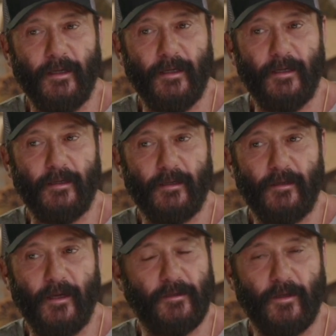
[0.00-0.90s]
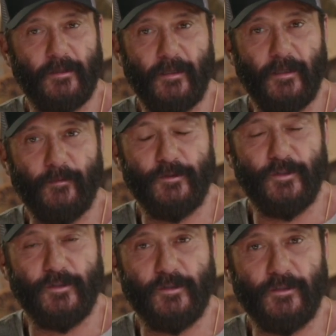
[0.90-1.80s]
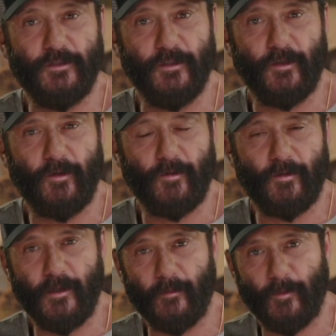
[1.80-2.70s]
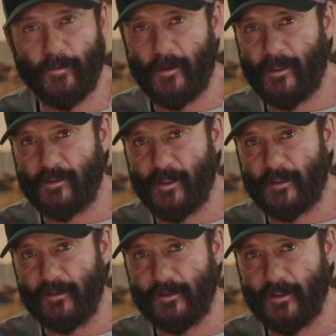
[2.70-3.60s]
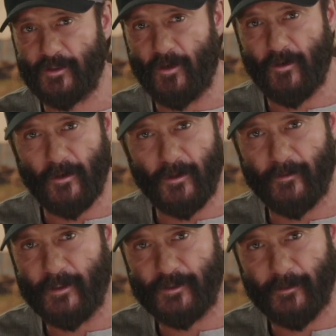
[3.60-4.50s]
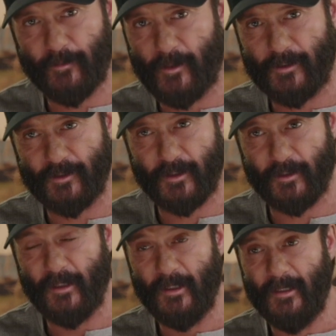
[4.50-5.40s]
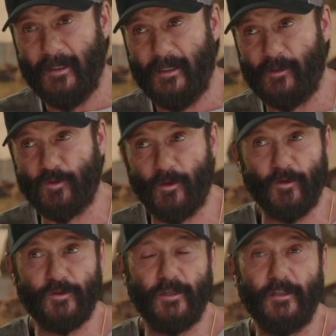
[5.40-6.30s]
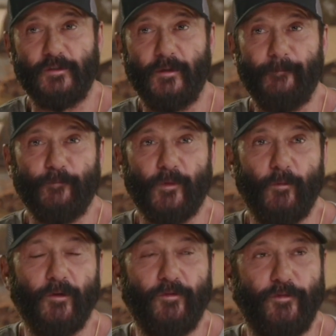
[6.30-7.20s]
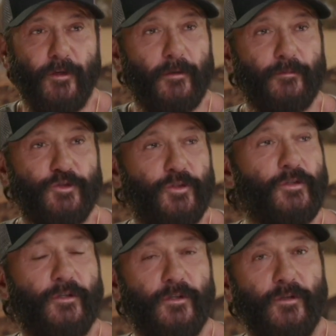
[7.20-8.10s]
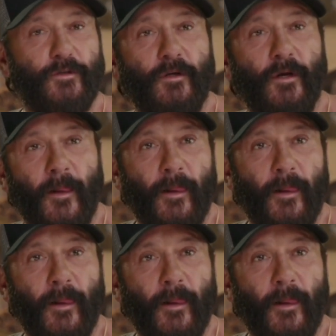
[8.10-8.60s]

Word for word: And I thought that it was just such an incredible project and such a heart-wrenching project. And it was one of those things, and what film should do